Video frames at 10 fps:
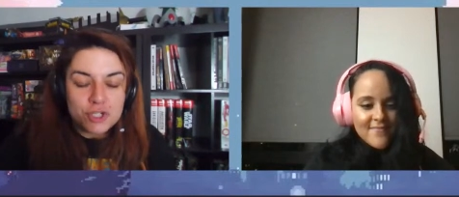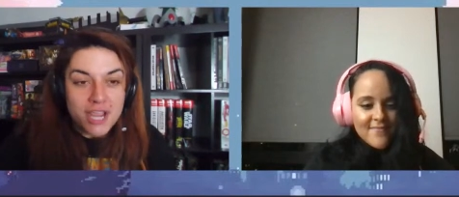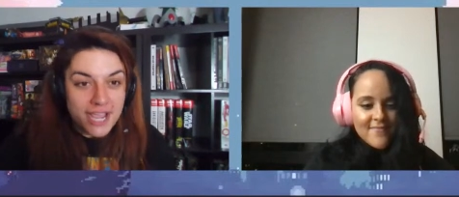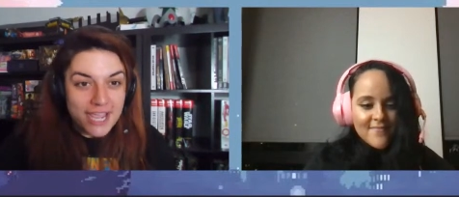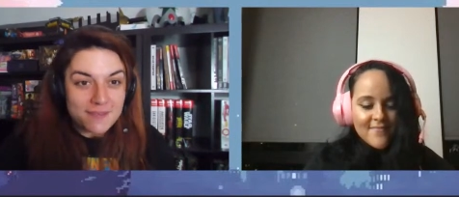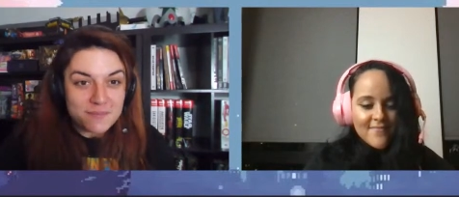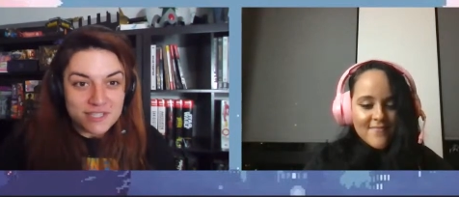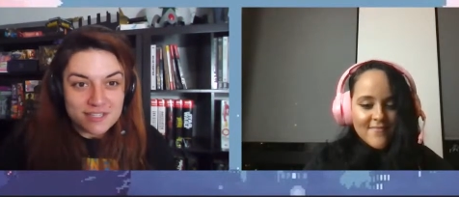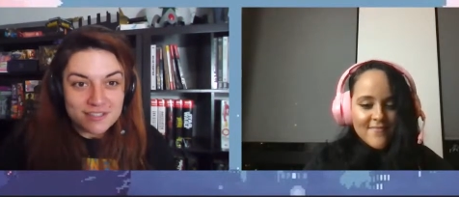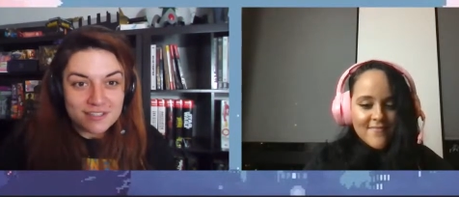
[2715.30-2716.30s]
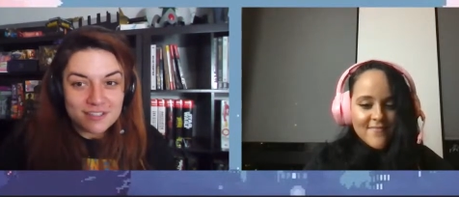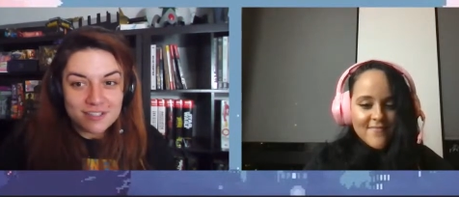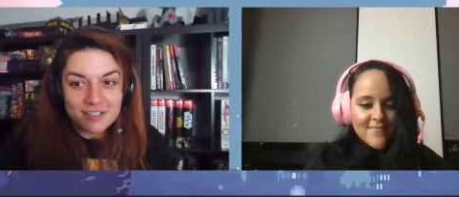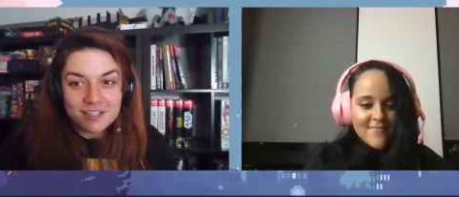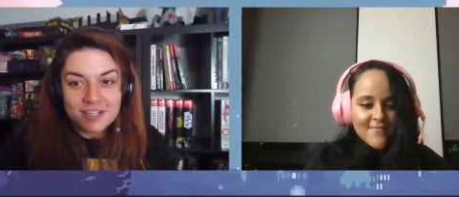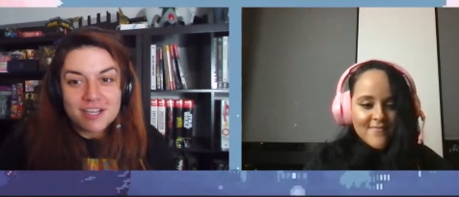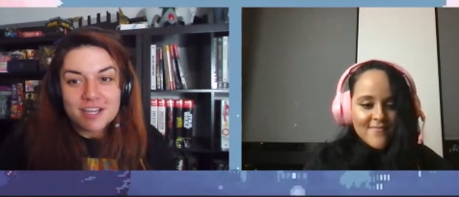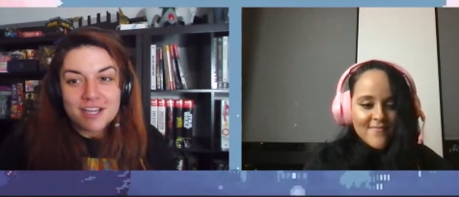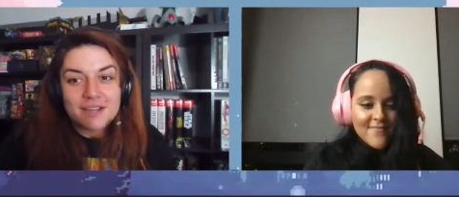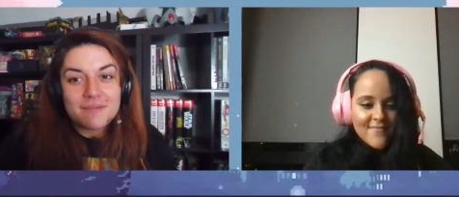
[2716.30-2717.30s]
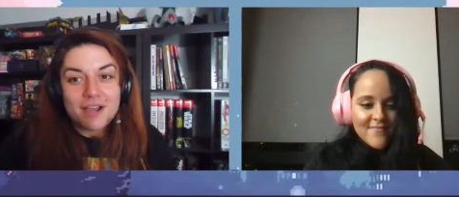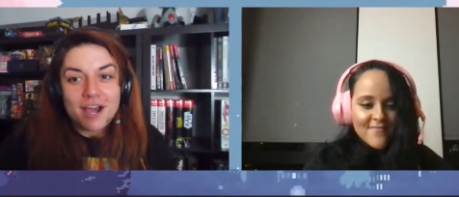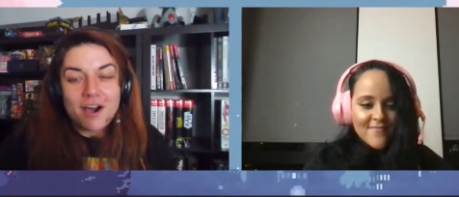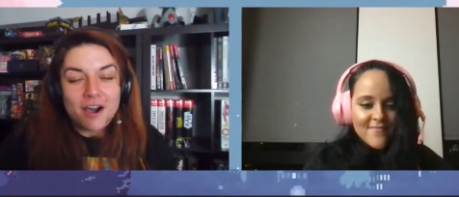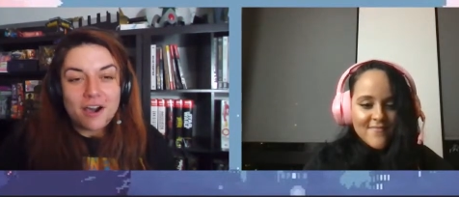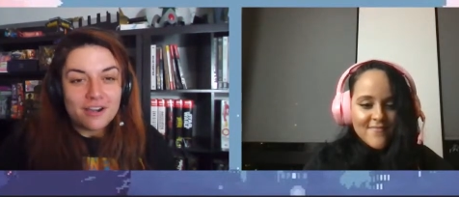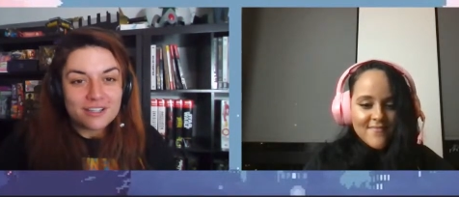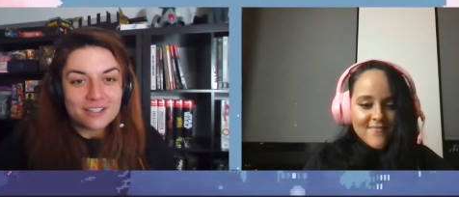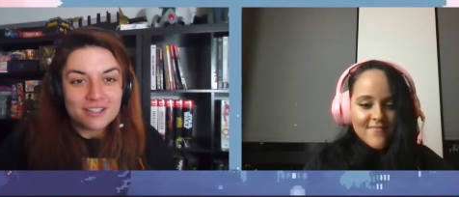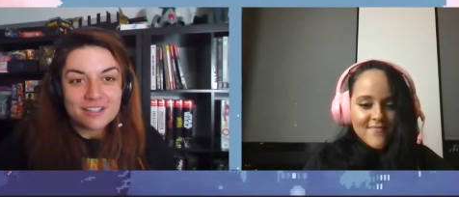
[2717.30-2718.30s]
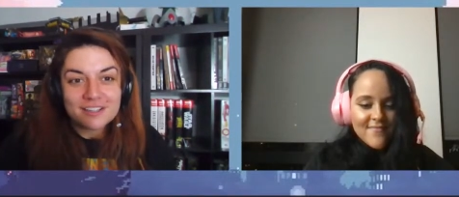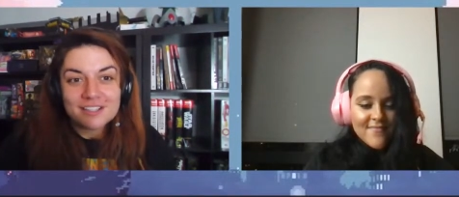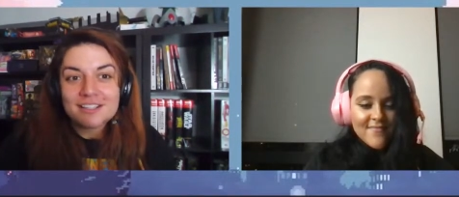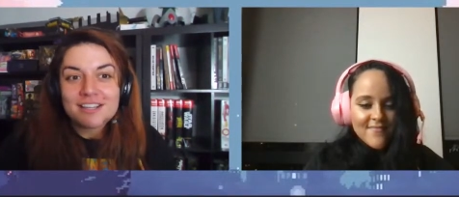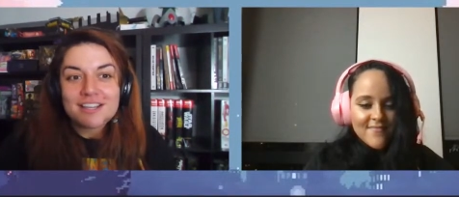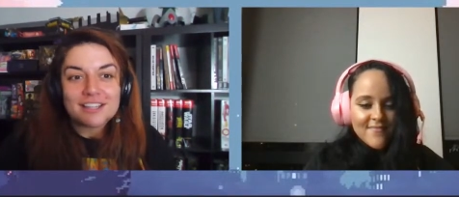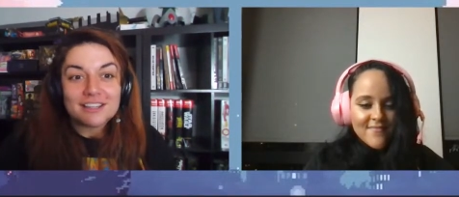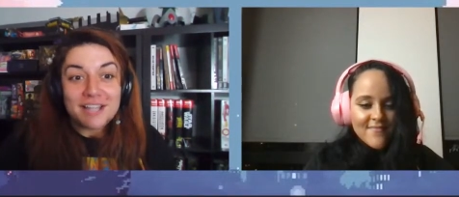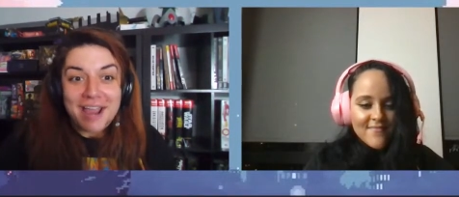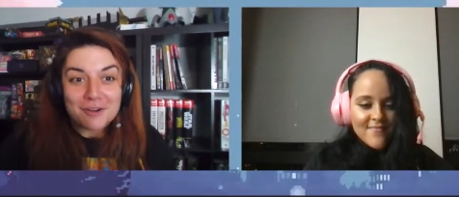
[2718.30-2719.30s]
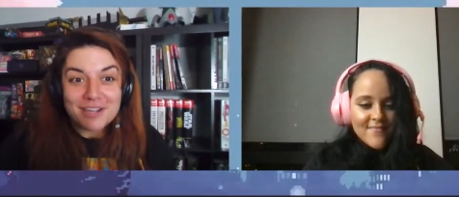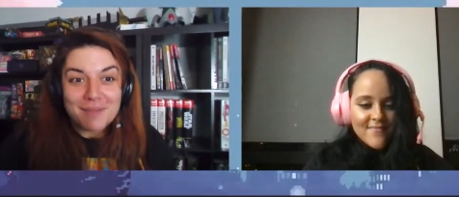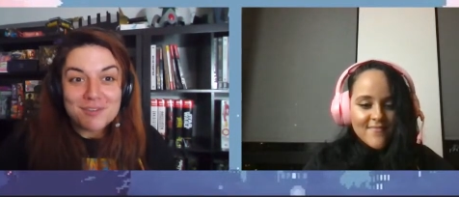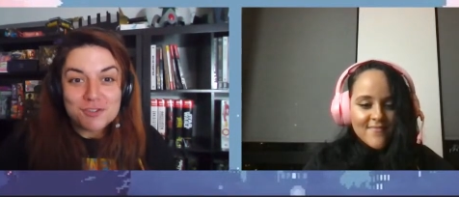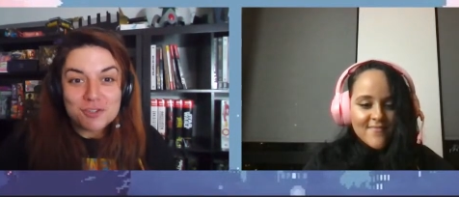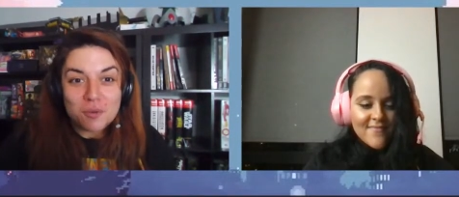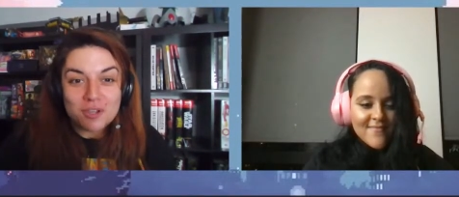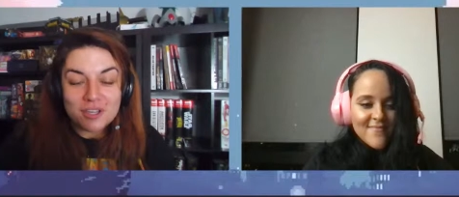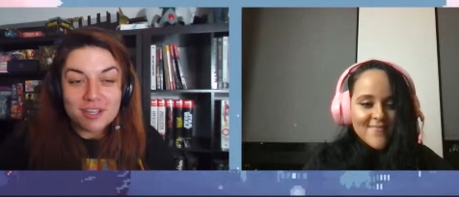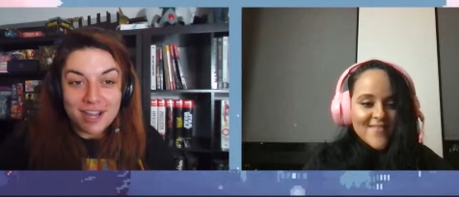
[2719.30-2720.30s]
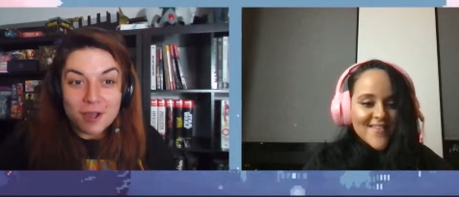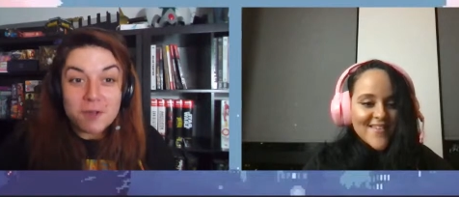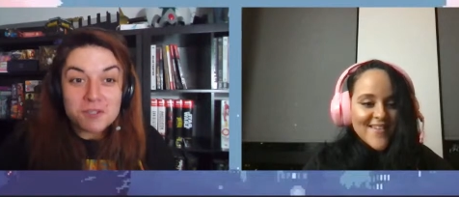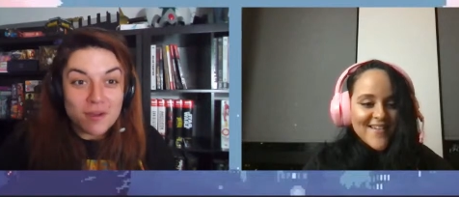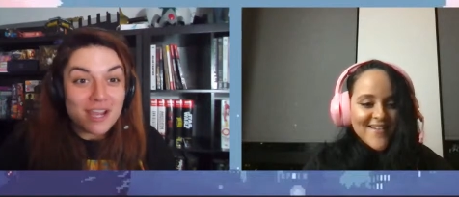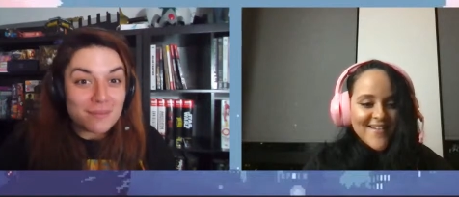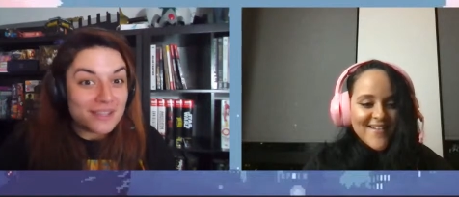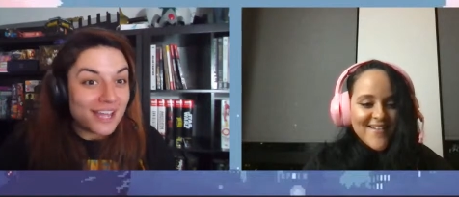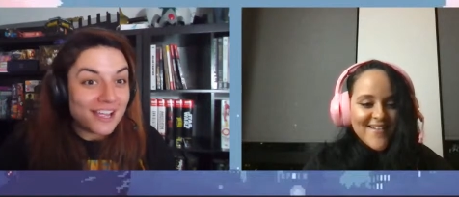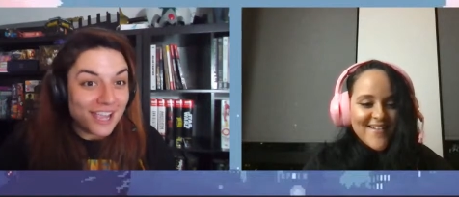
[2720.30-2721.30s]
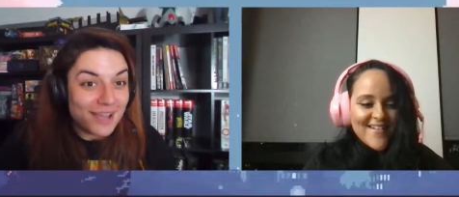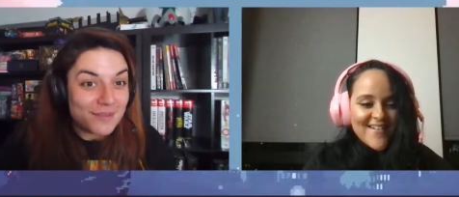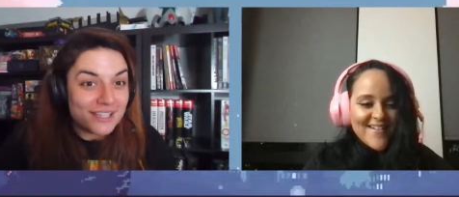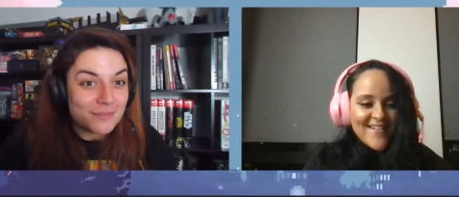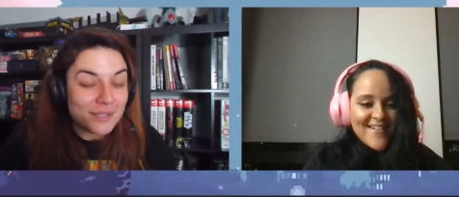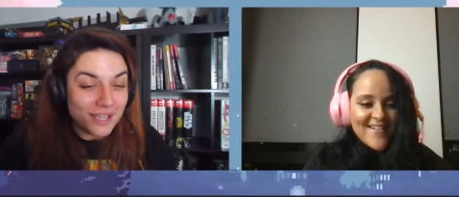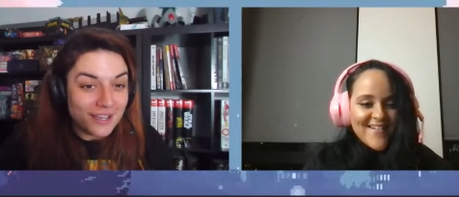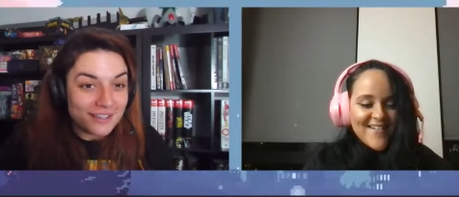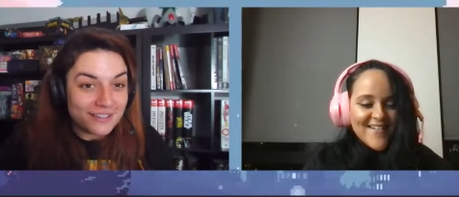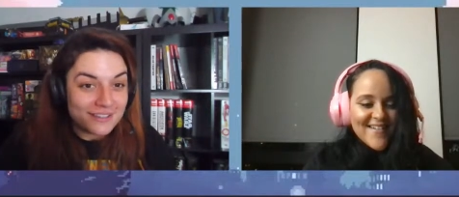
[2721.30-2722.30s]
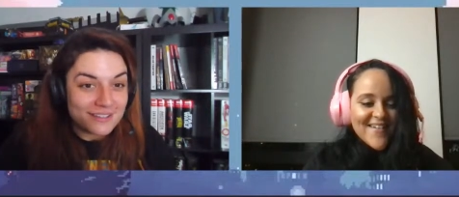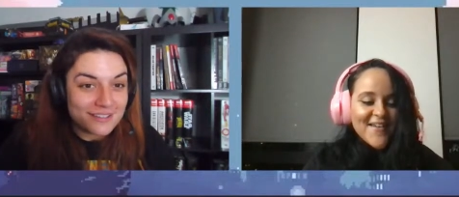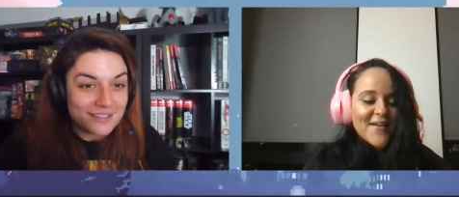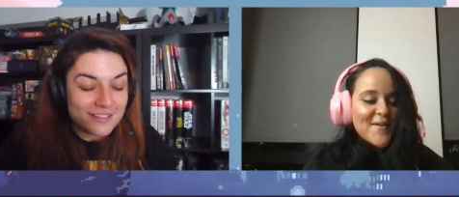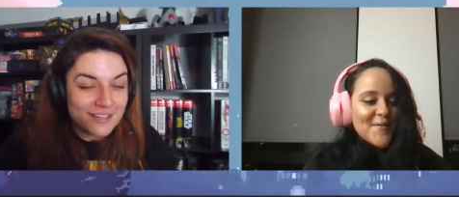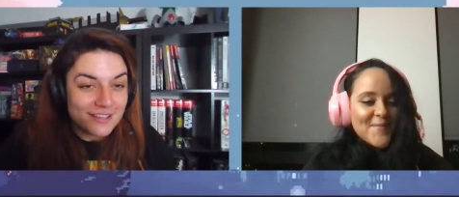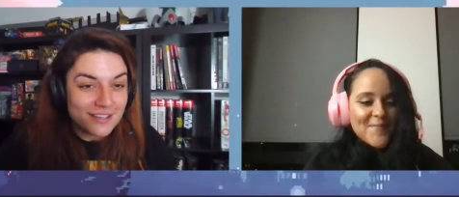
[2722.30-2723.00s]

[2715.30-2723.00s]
Speaker 1: James! Oh! Liar Game is so good. I also recommend that, Gabby, because